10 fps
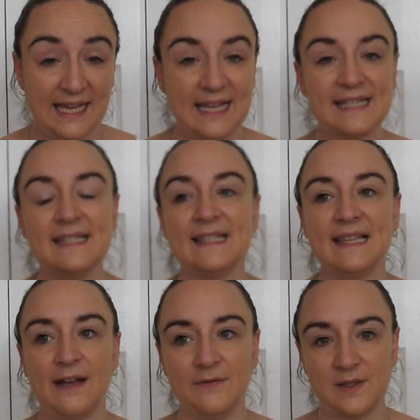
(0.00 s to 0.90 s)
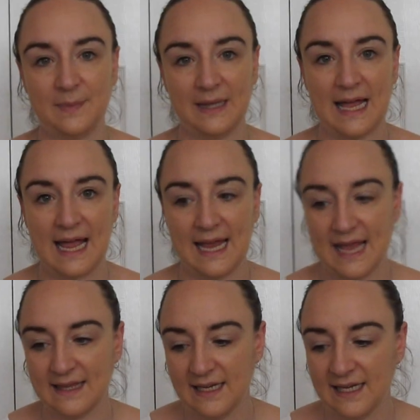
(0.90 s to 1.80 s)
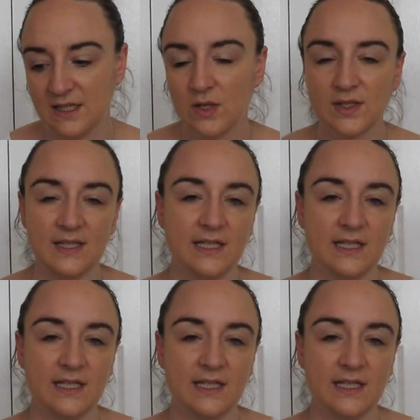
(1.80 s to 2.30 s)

Kittens love to play, and they need lots of